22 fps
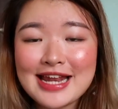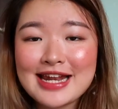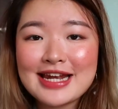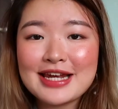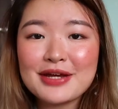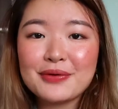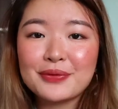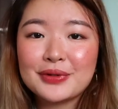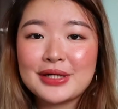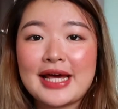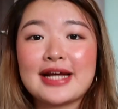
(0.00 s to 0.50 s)
and
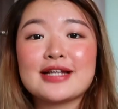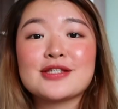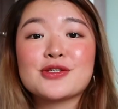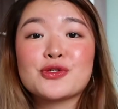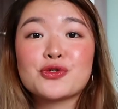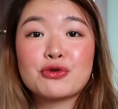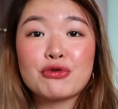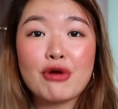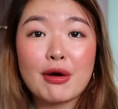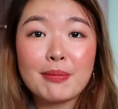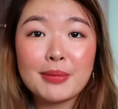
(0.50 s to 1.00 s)
then they were like
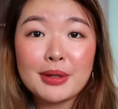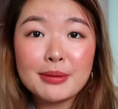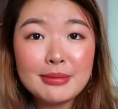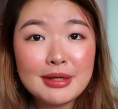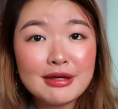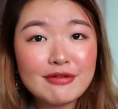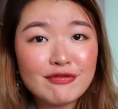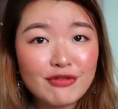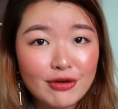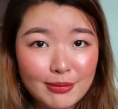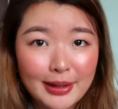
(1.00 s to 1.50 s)
scrubbing
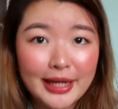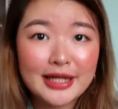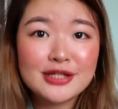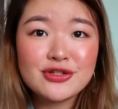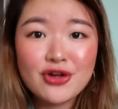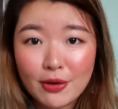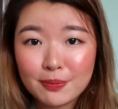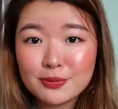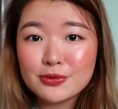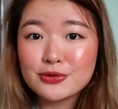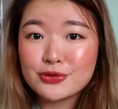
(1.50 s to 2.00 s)
me from like
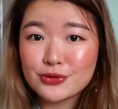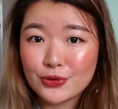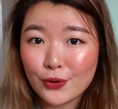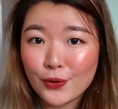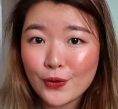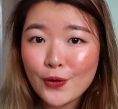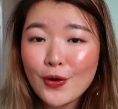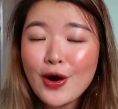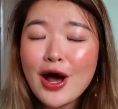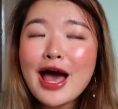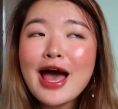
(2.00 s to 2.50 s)
top to
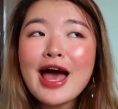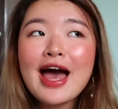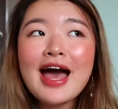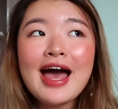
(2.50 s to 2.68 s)
toe,